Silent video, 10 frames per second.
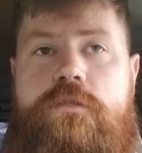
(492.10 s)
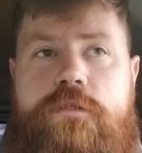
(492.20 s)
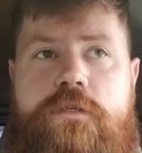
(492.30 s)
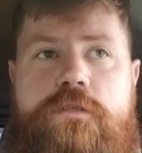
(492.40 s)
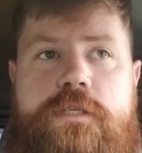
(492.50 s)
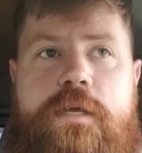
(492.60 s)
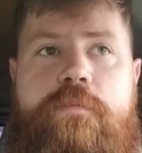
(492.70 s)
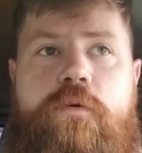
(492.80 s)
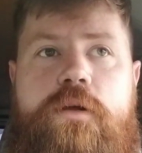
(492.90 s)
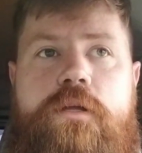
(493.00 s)
you know,
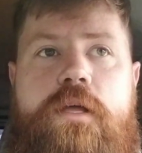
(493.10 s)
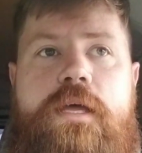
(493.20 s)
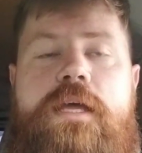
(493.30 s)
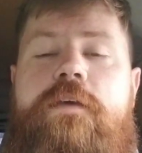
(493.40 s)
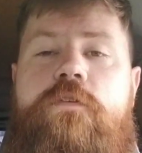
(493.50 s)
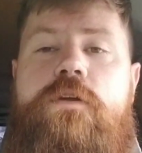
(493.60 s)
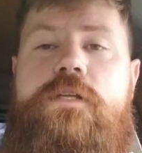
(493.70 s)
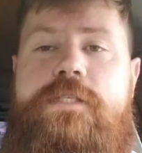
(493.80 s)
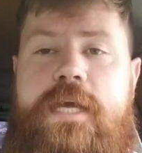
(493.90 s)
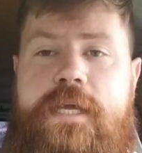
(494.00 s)
standpoint, if you can
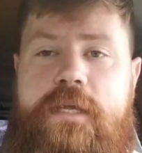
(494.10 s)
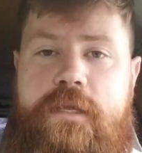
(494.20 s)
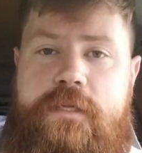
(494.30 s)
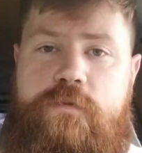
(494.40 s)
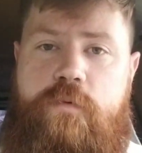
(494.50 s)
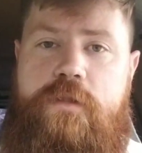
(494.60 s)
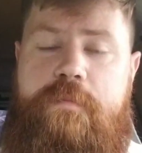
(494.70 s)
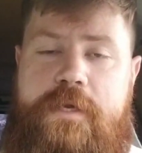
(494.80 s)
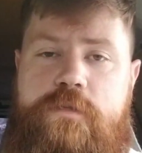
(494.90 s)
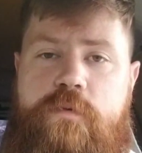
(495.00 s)
take it, it's one of the
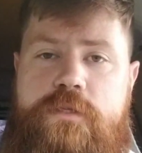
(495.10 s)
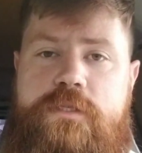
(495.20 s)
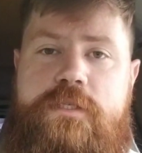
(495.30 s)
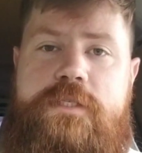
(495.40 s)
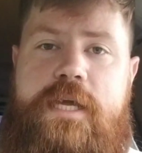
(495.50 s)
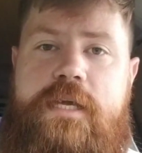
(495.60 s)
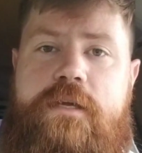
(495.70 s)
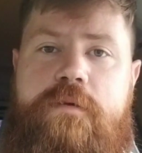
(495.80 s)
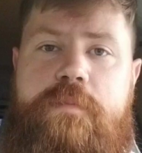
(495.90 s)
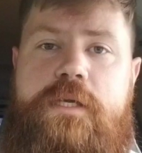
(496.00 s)
best ones to
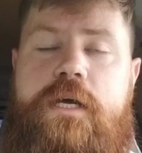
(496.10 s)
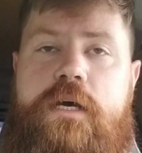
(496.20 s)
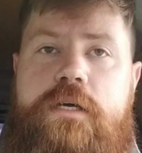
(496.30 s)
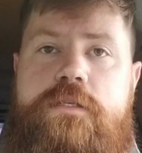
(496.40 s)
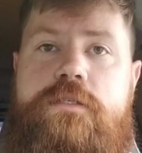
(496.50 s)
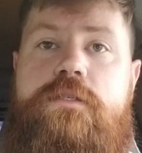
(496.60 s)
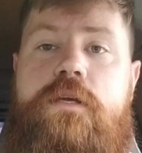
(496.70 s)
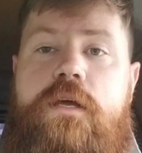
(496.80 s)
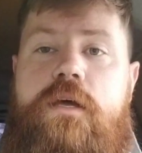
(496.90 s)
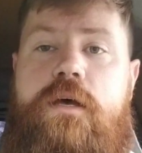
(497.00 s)
take because
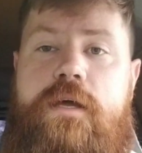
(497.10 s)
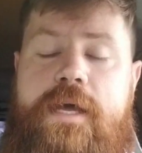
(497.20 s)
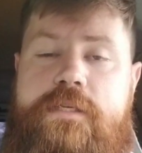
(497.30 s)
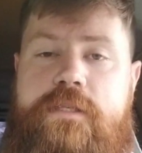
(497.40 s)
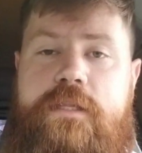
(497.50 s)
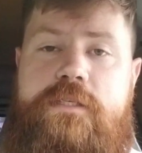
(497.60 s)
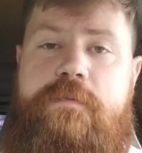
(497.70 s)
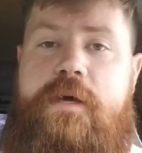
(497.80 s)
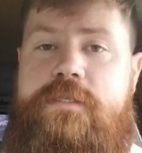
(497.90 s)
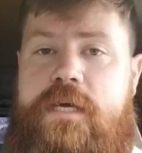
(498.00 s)
it has the least
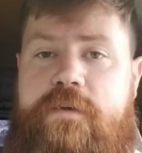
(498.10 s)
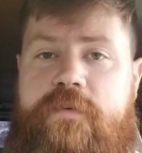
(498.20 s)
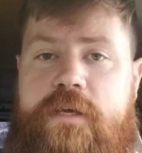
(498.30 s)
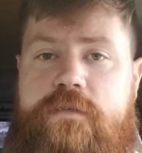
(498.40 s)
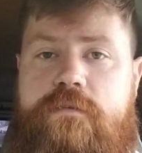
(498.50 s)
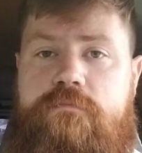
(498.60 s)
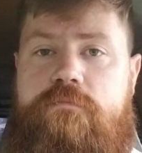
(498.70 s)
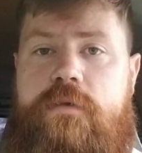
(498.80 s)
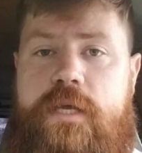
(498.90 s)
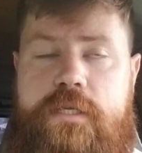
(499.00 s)
amount of side effects,
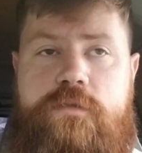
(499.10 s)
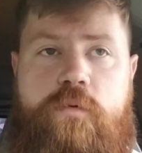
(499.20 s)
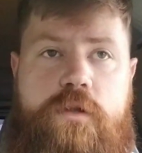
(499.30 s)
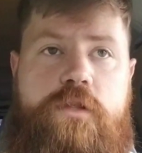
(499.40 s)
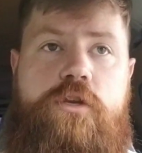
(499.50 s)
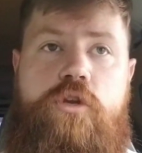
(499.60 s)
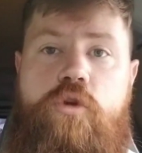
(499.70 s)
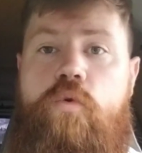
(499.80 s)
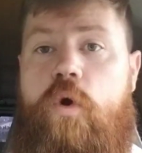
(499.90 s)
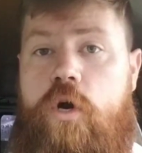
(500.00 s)
and it's one of the
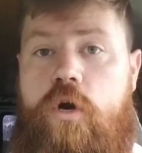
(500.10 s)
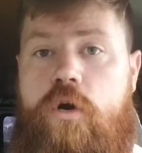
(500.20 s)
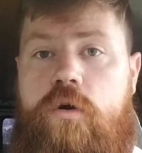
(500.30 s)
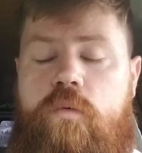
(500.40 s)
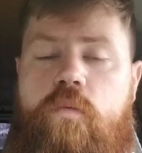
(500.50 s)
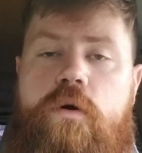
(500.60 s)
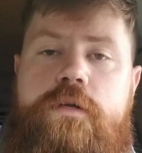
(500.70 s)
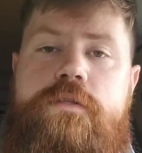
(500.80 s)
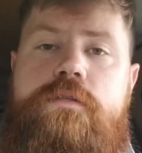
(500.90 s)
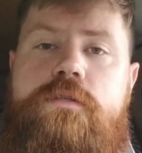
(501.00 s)
newer
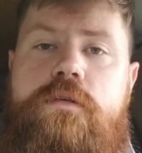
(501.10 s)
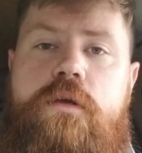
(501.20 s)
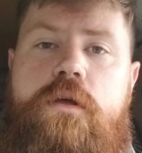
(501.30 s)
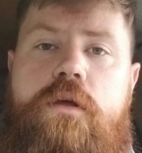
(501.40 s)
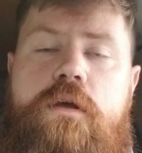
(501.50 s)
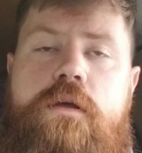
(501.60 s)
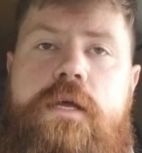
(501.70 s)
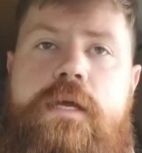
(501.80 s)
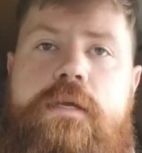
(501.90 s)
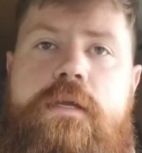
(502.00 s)
ones,
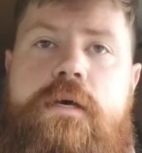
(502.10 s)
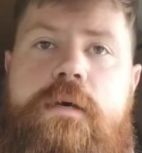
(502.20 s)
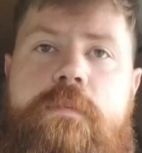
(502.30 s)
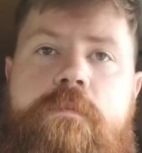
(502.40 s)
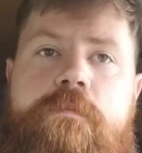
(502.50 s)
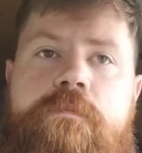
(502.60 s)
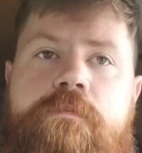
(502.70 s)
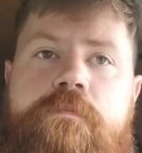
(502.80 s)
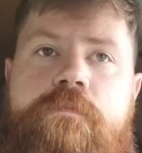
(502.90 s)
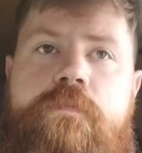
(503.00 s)
and um,
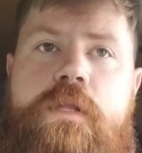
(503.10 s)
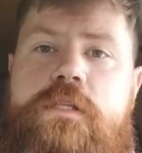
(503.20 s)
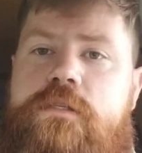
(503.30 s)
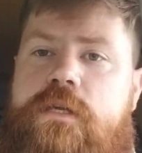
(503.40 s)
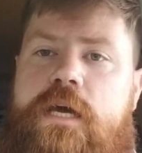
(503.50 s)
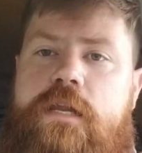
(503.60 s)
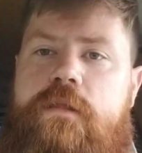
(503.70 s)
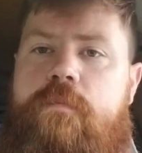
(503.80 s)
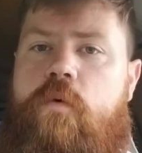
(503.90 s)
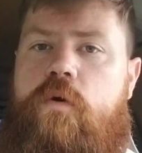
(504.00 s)
it's kind of the
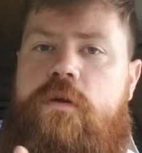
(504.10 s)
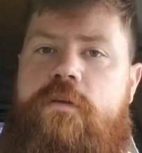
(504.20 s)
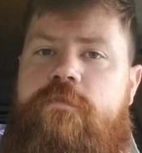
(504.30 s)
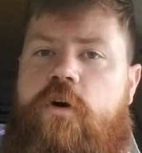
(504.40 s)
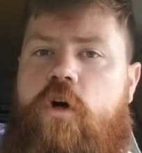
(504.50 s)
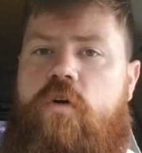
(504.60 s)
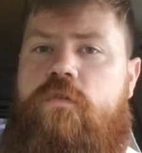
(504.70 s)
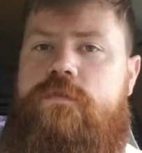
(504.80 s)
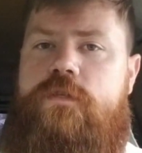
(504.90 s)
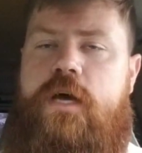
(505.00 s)
more
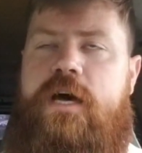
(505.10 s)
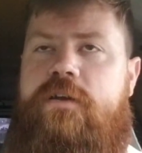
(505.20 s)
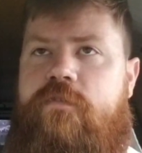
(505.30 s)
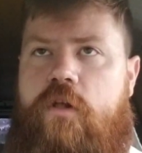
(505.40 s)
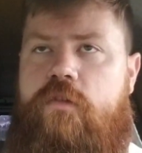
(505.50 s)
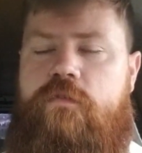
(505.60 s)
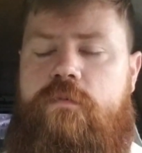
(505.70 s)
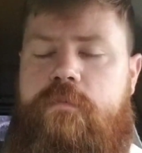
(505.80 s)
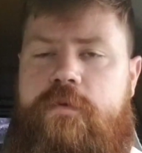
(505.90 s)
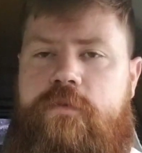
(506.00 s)
evolved out of all of
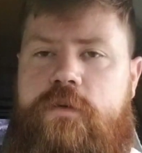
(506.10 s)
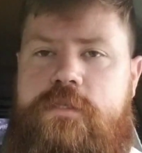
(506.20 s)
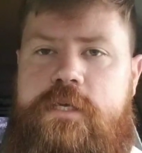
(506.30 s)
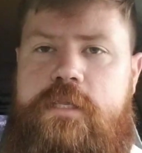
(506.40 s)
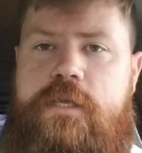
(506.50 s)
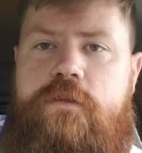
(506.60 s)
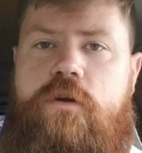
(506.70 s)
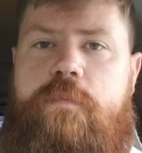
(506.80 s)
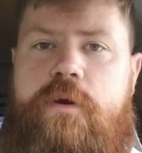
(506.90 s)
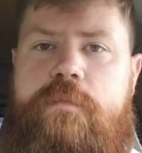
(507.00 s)
them, if you can say that. They're
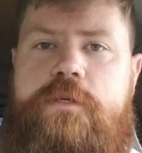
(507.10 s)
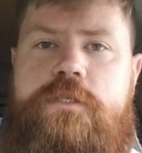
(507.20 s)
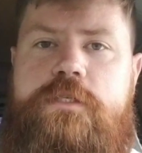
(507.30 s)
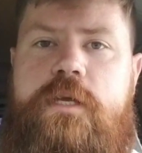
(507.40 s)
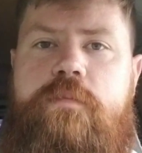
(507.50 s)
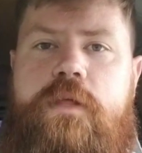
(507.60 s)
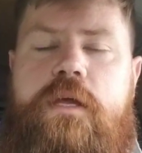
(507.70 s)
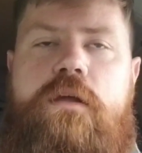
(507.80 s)
all pretty much the same thing.